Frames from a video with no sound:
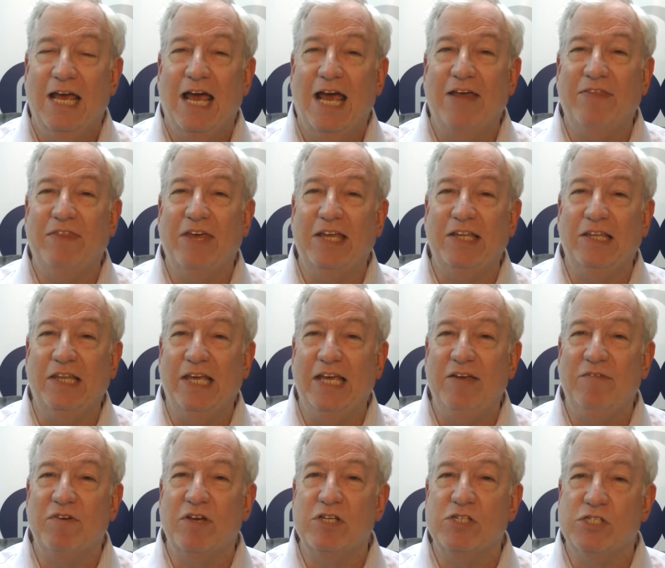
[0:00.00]
and they
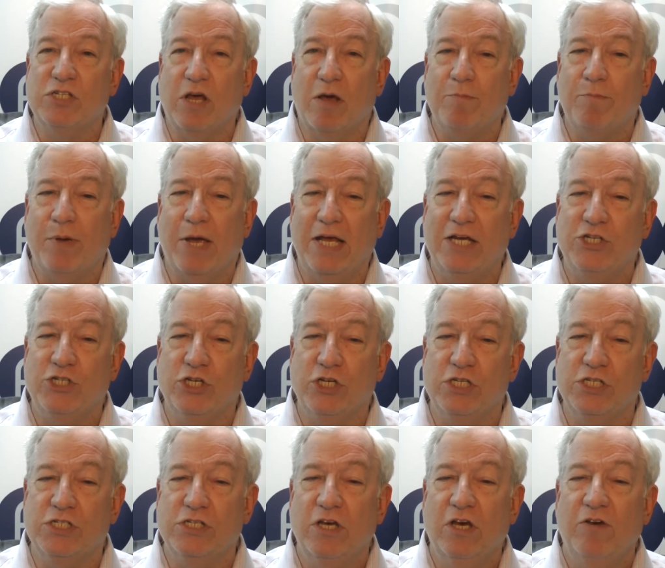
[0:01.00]
leave some
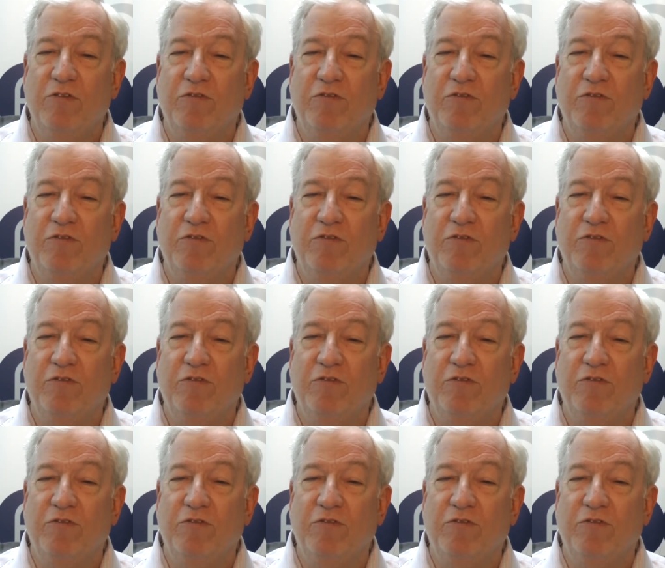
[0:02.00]
patients